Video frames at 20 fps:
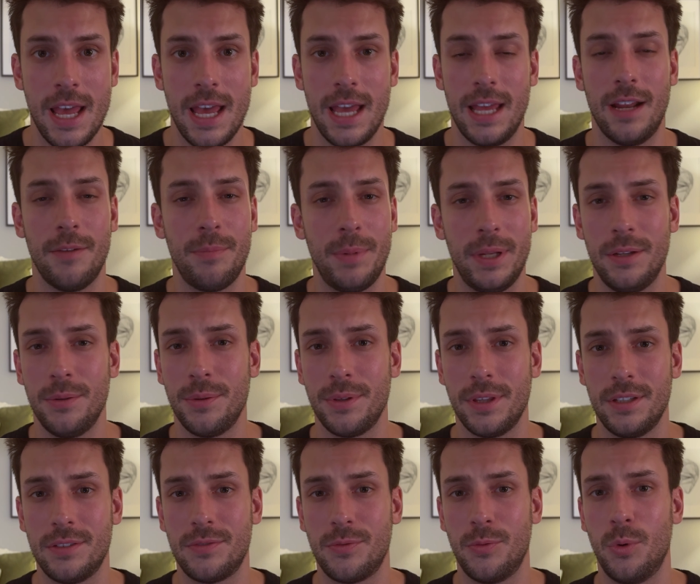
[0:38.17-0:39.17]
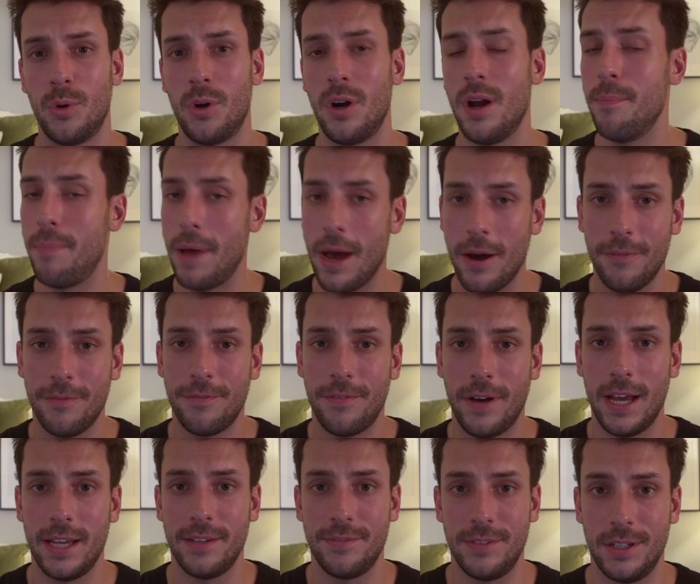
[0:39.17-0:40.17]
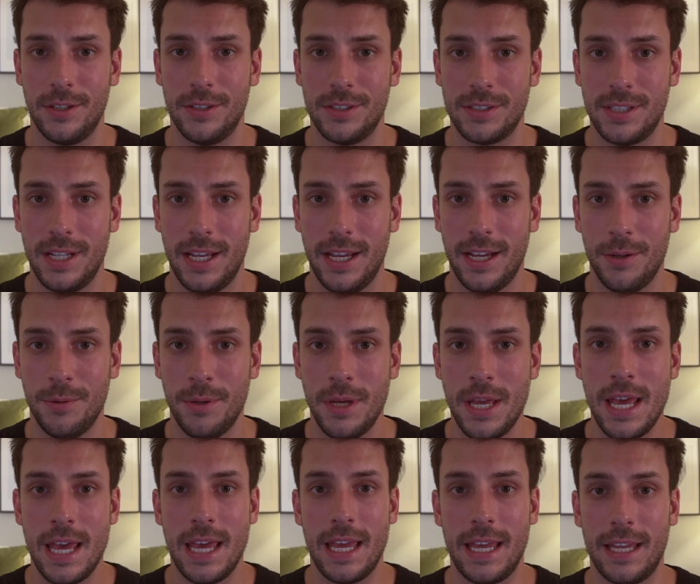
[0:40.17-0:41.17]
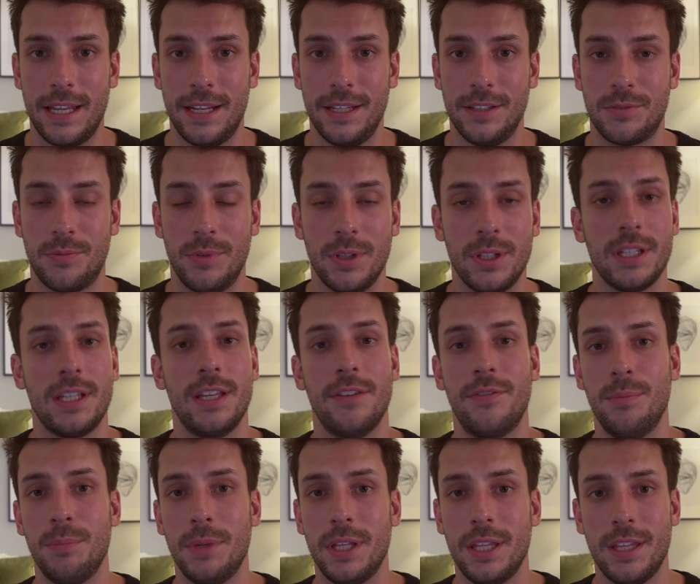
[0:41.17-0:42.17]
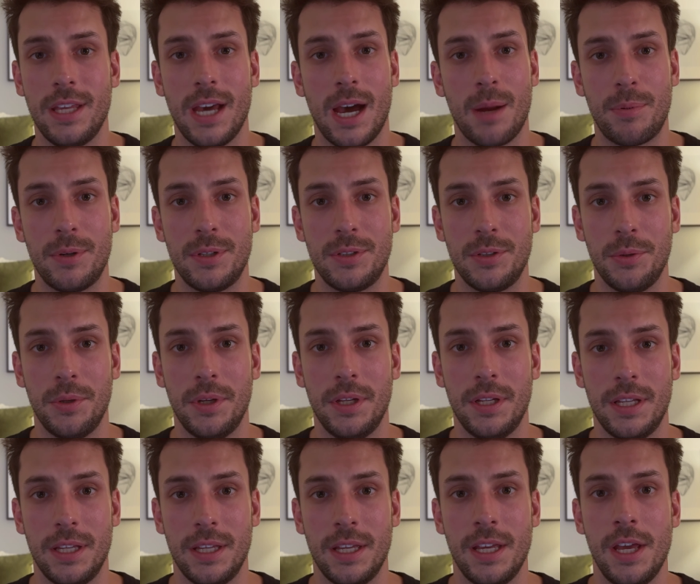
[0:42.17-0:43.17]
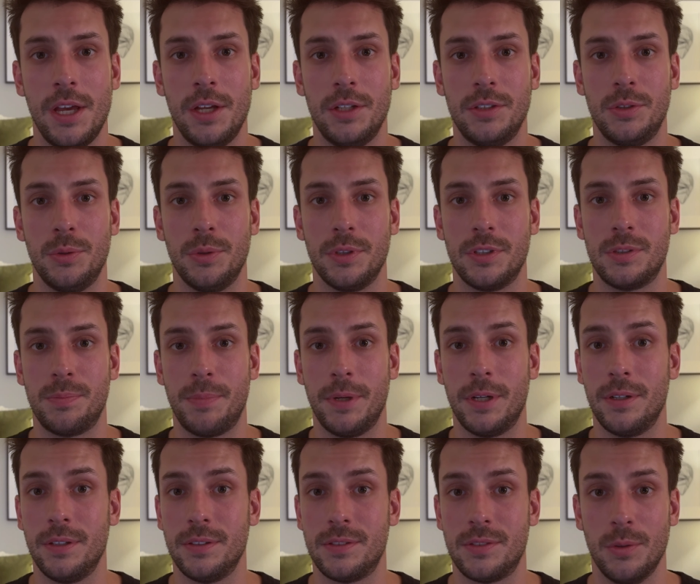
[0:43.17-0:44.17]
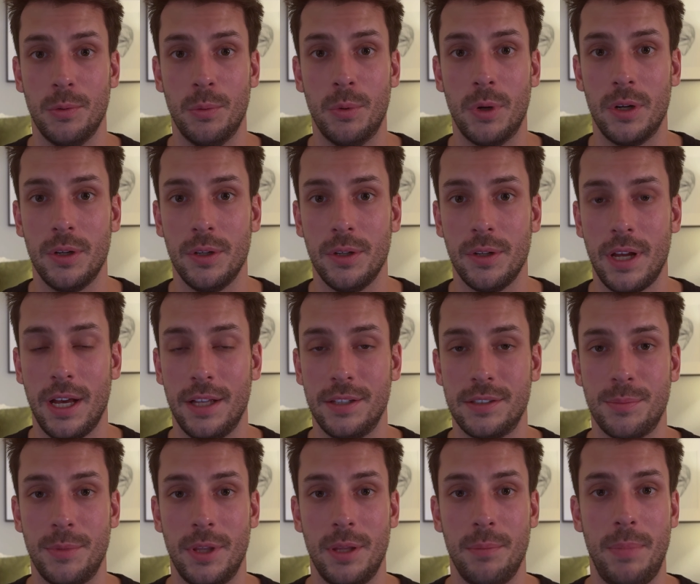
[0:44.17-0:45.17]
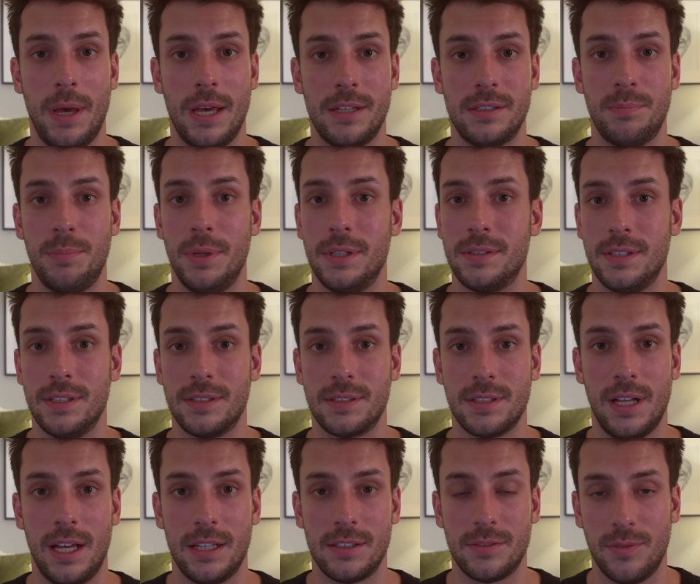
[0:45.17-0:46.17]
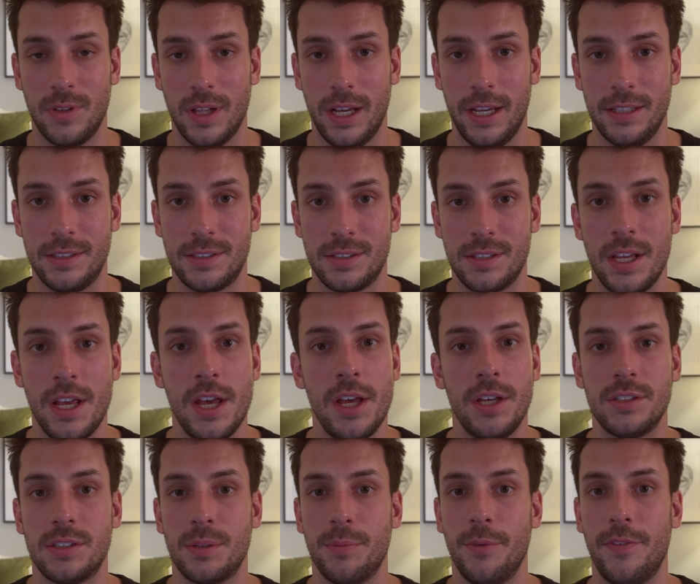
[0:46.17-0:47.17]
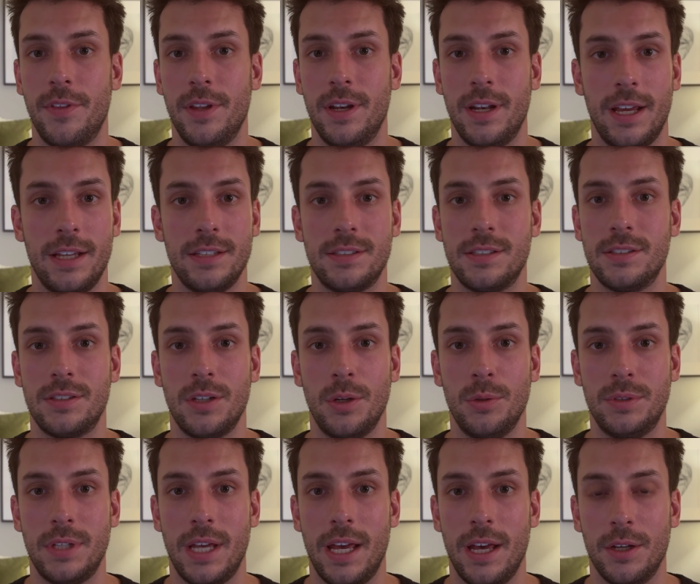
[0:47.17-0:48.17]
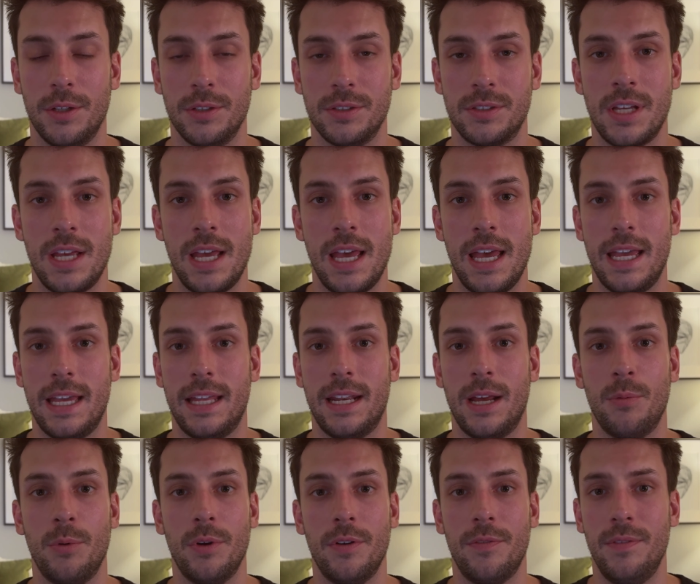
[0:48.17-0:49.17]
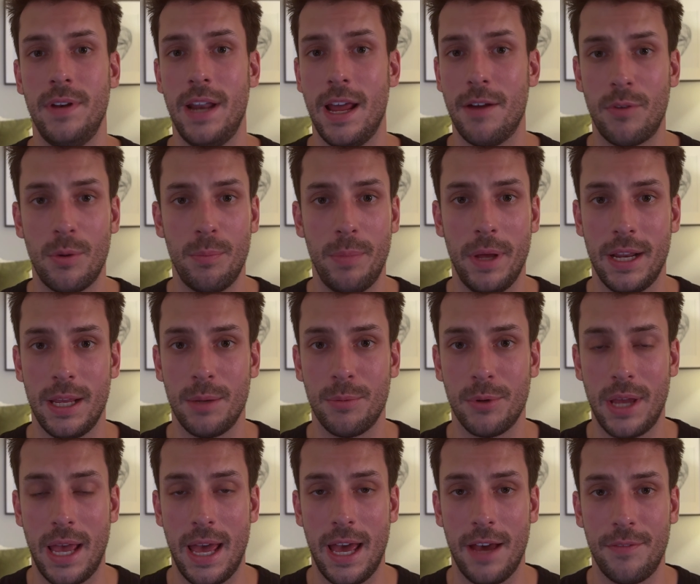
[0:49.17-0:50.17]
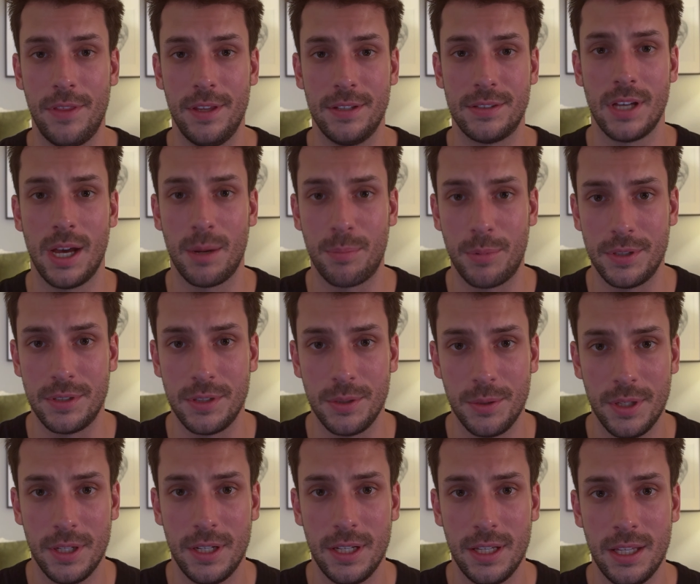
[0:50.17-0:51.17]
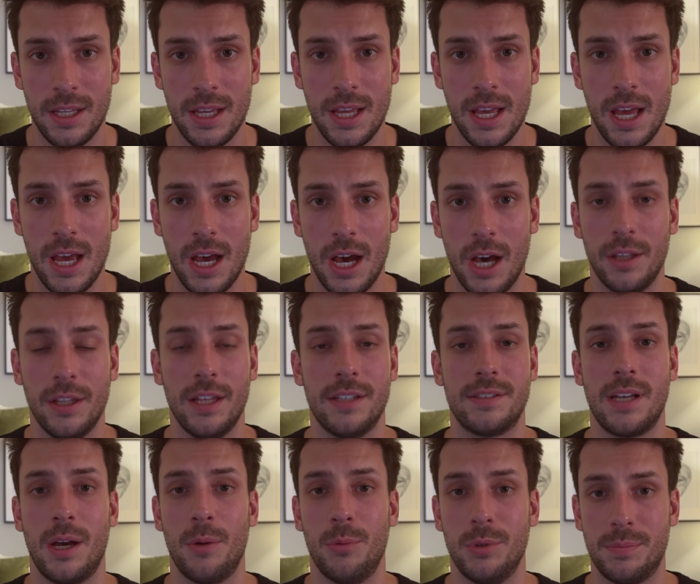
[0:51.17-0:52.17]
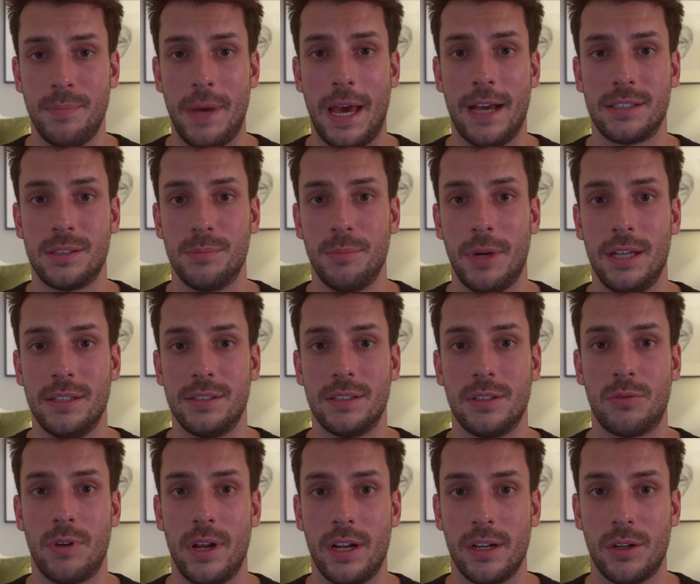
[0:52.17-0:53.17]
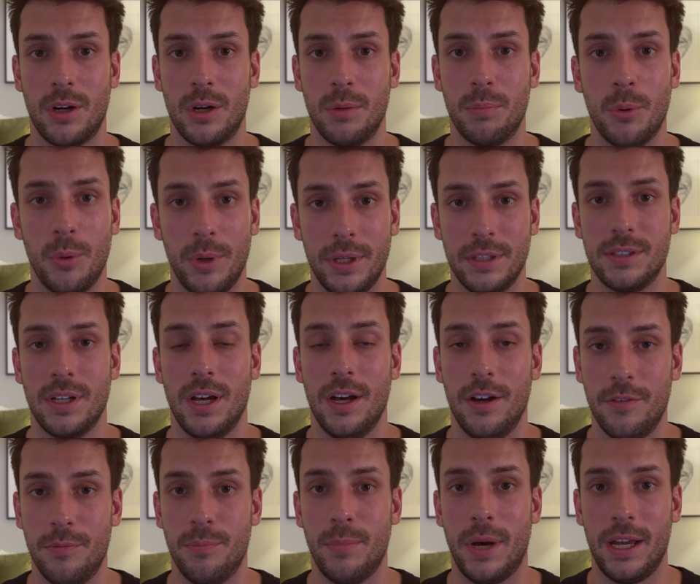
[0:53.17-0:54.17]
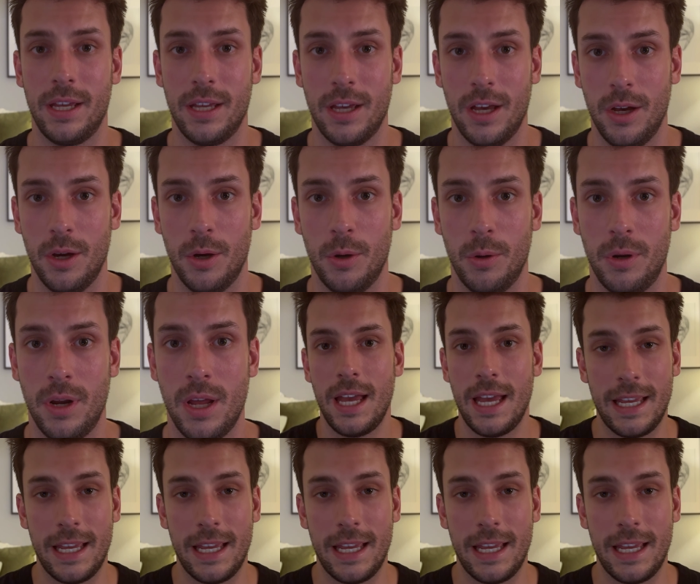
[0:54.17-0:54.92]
And I've been doing this for about 5 years now, and it's really given me the opportunity to experience the world on some of the best business class flights, some of the nicest hotels, and I would have never been able to have this opportunity unless I was maximizing credit card points of my own.